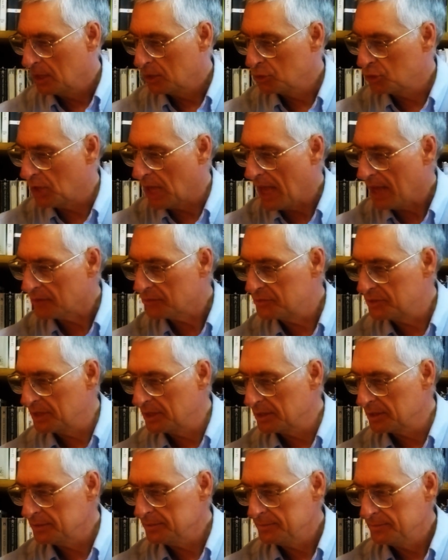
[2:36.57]
Jack
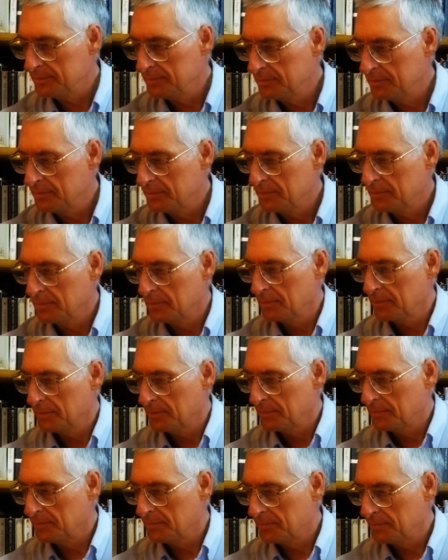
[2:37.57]
Deere,
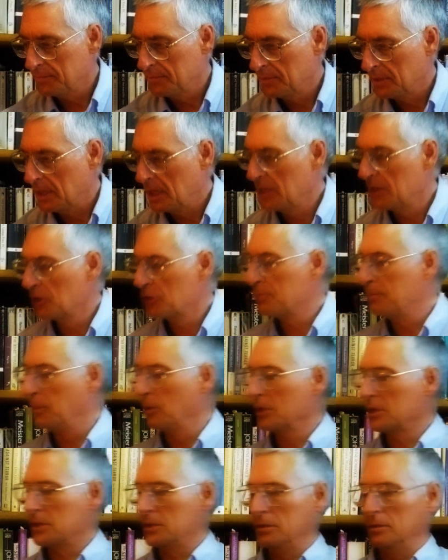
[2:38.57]
in his
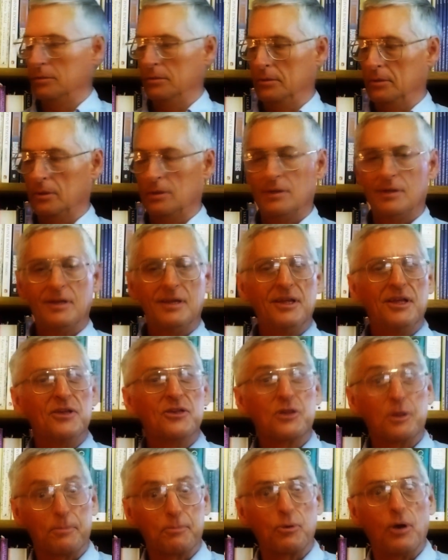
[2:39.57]
book,
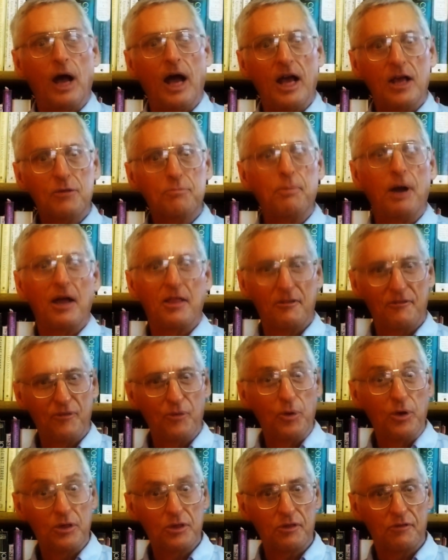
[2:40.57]
Surprised by the
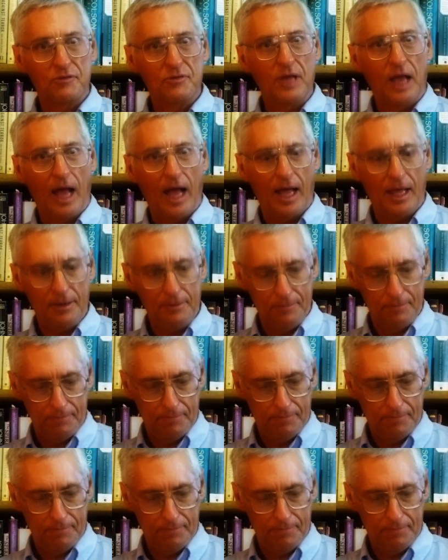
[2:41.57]
Voice of God,